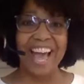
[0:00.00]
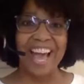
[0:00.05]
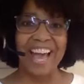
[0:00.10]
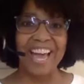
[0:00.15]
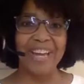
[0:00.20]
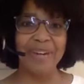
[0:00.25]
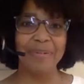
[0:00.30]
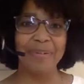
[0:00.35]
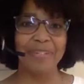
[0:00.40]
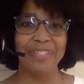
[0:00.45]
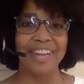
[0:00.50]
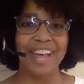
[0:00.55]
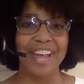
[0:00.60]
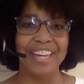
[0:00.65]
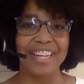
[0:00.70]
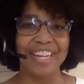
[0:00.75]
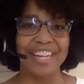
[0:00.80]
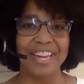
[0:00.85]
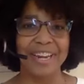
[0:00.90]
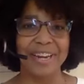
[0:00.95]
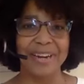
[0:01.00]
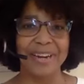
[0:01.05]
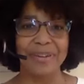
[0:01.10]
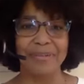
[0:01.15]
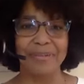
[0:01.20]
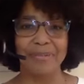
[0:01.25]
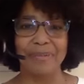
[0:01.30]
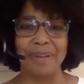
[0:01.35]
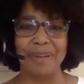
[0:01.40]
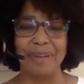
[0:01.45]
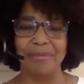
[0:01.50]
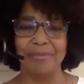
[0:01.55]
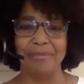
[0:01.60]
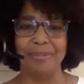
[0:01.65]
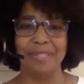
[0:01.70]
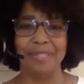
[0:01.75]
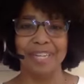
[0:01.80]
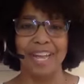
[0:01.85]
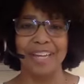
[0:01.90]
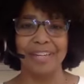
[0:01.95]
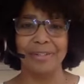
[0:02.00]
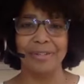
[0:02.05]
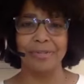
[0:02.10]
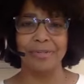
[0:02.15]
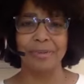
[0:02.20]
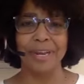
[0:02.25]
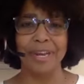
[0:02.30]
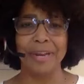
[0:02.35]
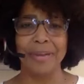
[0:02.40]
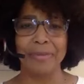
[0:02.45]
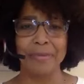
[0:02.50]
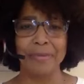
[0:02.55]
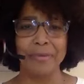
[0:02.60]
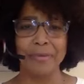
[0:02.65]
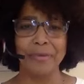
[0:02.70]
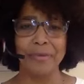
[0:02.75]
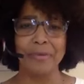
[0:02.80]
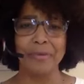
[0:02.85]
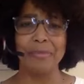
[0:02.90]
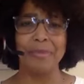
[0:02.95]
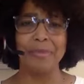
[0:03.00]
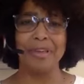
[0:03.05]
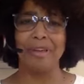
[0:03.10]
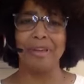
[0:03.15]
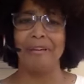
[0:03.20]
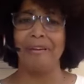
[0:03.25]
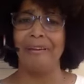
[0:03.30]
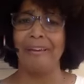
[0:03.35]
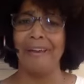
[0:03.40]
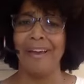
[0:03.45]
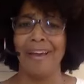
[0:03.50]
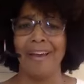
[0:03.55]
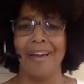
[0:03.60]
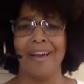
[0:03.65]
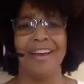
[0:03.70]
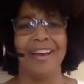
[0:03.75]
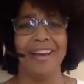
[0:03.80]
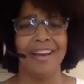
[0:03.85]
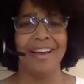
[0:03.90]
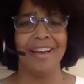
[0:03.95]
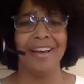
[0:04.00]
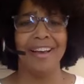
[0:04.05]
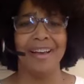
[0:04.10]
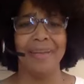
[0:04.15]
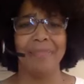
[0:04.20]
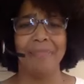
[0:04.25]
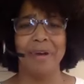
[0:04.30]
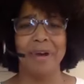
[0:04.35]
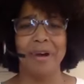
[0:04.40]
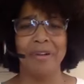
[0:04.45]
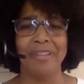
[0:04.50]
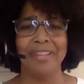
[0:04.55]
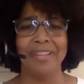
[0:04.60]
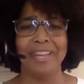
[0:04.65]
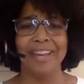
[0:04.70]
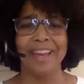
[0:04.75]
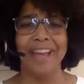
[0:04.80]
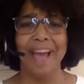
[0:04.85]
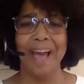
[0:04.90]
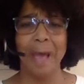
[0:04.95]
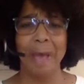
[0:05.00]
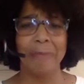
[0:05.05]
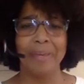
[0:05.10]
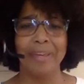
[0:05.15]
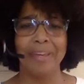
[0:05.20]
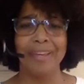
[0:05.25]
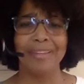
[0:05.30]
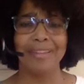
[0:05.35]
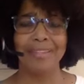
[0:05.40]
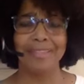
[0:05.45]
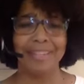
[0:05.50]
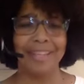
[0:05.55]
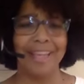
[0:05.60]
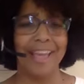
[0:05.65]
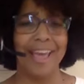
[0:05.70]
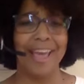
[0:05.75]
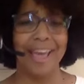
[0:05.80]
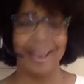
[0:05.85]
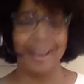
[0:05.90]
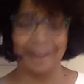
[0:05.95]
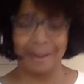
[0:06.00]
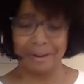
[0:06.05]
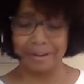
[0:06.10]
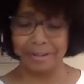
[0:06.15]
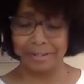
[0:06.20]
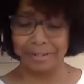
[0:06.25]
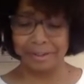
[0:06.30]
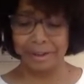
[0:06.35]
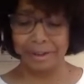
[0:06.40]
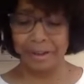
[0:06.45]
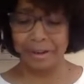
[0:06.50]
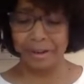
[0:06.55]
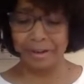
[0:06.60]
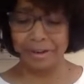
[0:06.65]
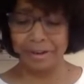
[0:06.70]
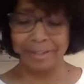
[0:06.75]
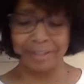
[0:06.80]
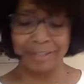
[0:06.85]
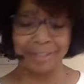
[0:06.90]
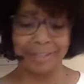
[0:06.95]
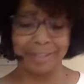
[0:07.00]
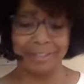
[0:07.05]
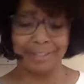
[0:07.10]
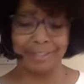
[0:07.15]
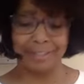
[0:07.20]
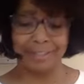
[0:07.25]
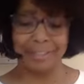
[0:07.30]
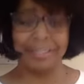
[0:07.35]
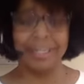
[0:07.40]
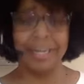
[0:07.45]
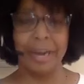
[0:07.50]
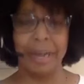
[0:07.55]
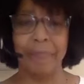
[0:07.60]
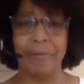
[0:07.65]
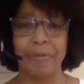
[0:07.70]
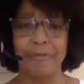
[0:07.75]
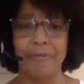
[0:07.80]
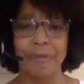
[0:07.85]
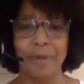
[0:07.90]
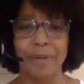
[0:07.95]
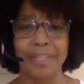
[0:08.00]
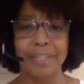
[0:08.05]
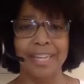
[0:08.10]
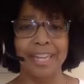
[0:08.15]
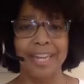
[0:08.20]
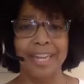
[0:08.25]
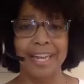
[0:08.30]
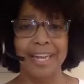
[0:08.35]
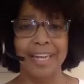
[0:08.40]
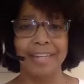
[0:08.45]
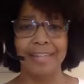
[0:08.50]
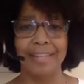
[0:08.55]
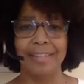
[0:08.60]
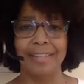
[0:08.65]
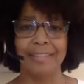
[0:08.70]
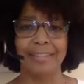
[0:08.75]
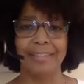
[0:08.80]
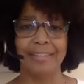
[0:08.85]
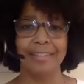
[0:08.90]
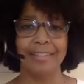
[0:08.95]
Hi, Roshaunda here, Roshaunda's Reading Room, Pauline Hopkins, Hagar's Daughter, Chapter 14.